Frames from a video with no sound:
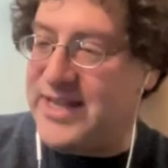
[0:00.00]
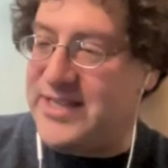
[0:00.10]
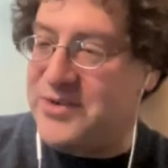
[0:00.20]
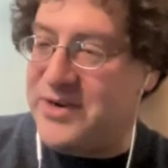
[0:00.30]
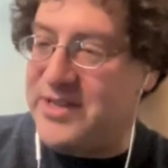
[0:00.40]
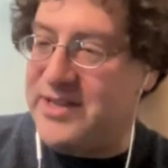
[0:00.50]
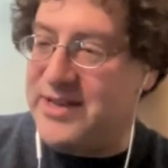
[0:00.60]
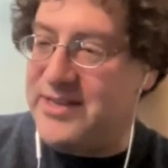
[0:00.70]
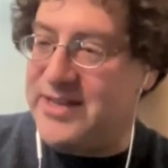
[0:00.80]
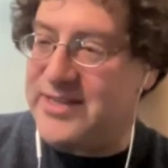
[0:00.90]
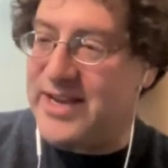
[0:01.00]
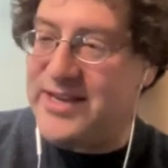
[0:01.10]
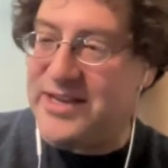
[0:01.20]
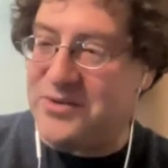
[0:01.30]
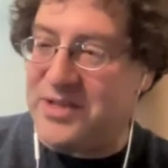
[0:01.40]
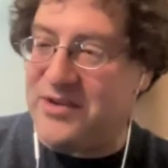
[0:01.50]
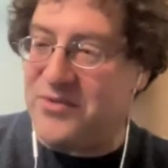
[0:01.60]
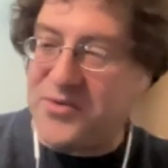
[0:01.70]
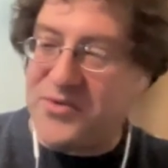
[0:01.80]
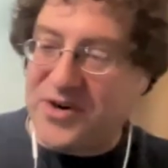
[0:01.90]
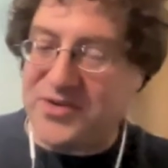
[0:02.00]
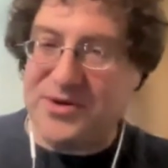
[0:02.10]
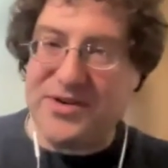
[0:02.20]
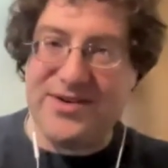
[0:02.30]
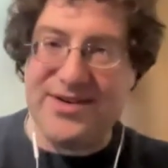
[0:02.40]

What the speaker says: that story that tie together a lot of what we talked about,